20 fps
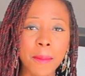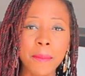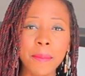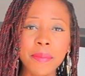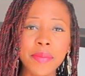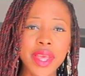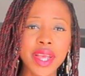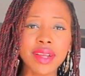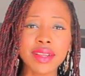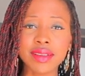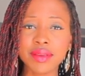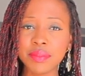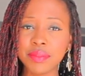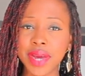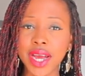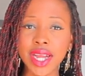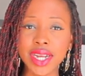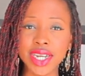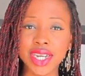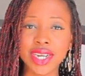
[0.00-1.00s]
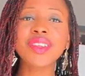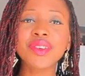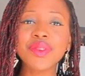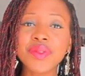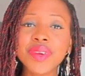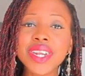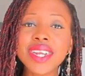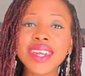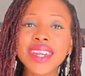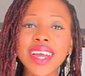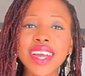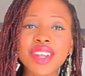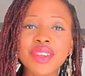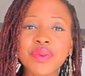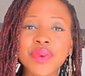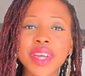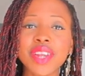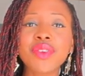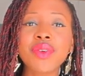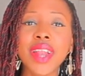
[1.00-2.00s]
mix match. It was a really nice
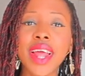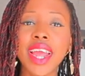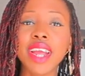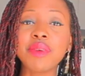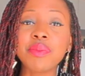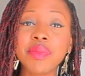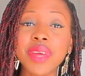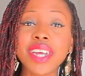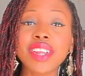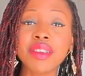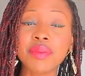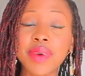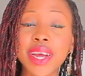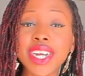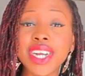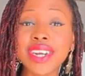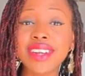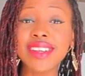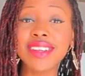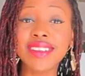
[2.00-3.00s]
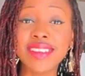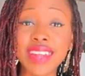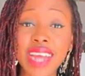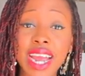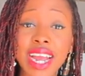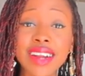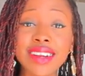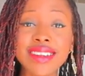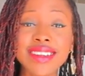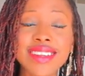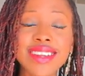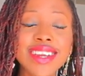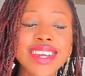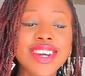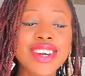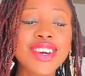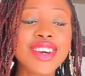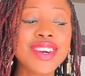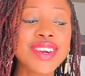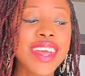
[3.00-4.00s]
way to like mix match styles
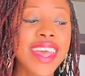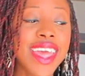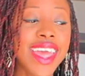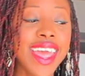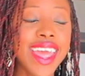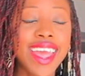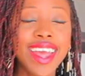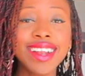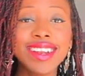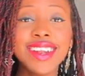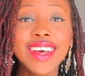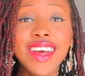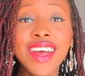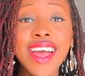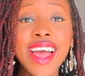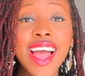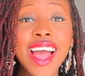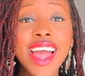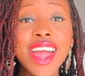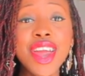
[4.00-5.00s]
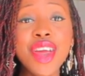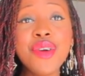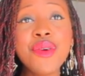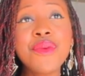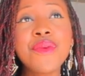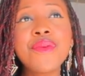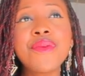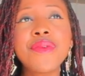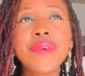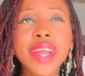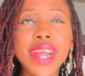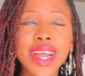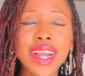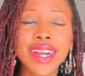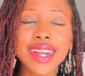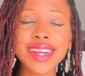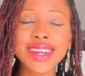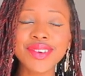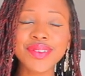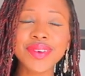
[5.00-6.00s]
here, and I
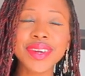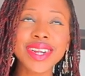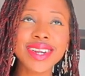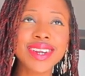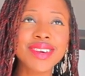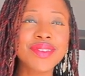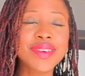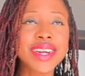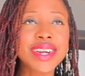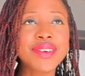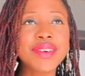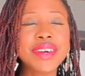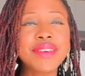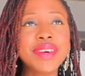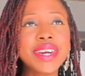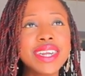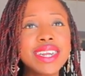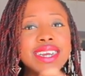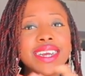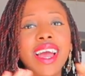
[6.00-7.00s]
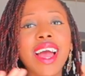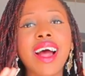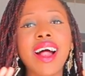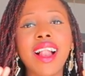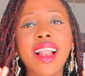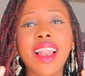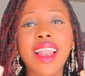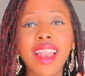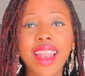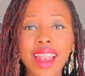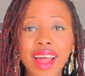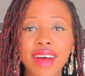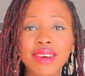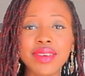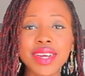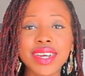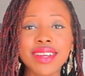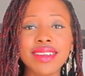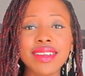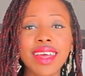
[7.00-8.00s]
really
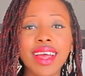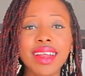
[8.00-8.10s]
love it.